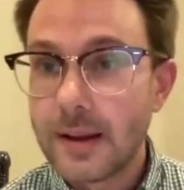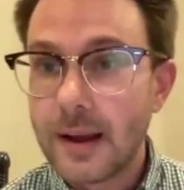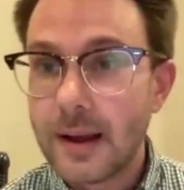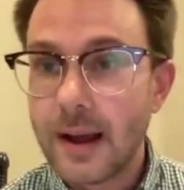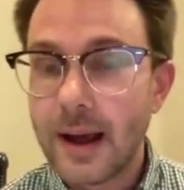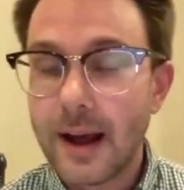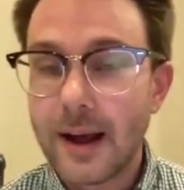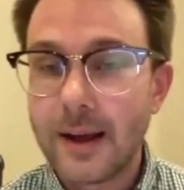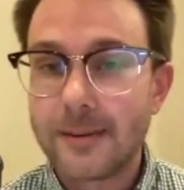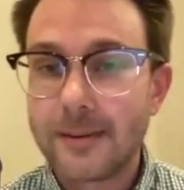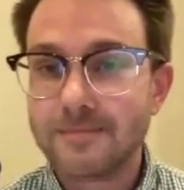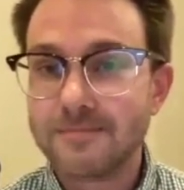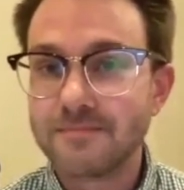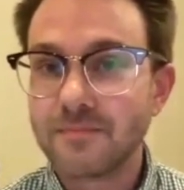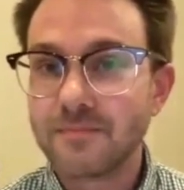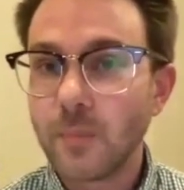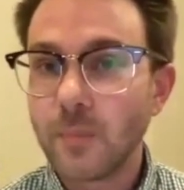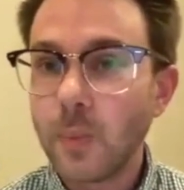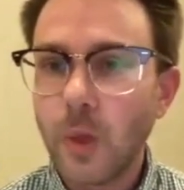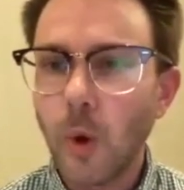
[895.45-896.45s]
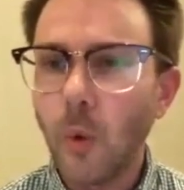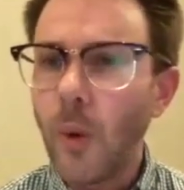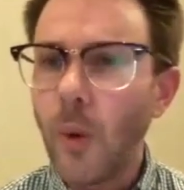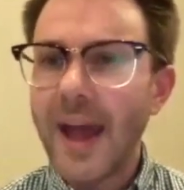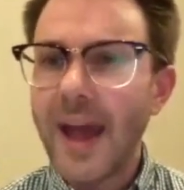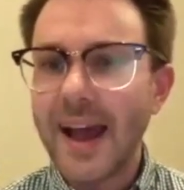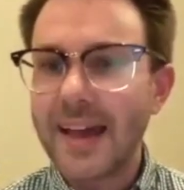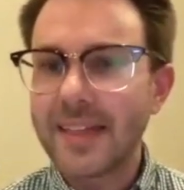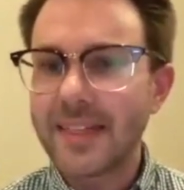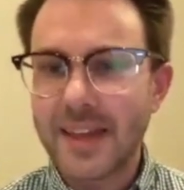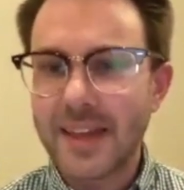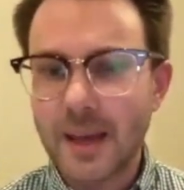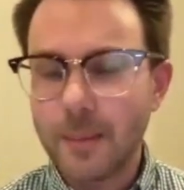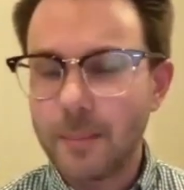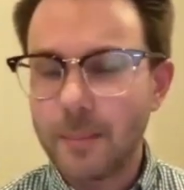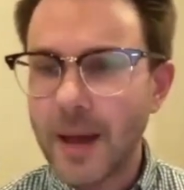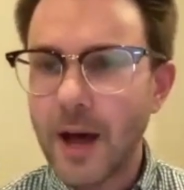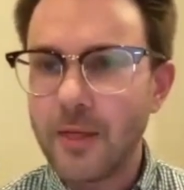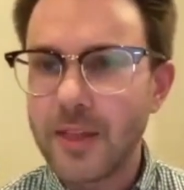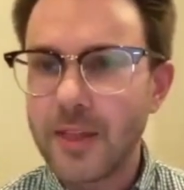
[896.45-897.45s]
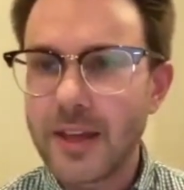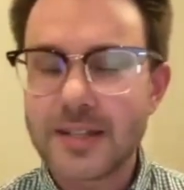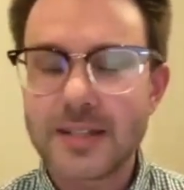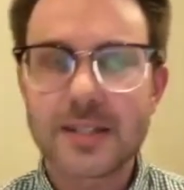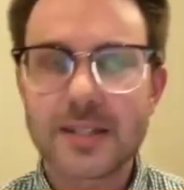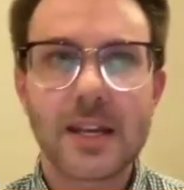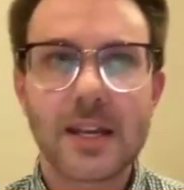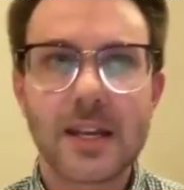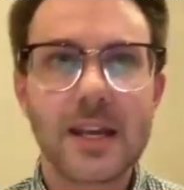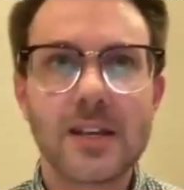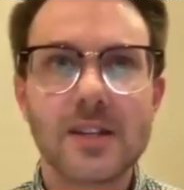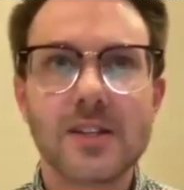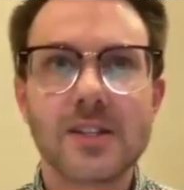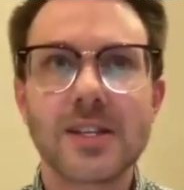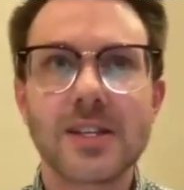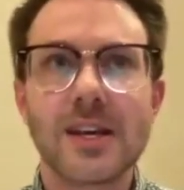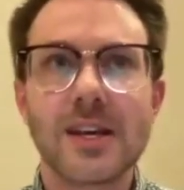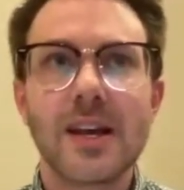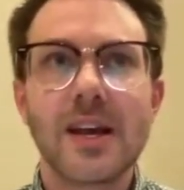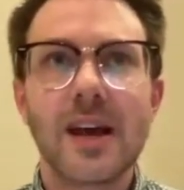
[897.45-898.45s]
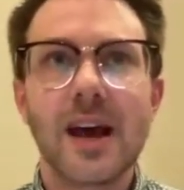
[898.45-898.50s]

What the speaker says: The way I think about this is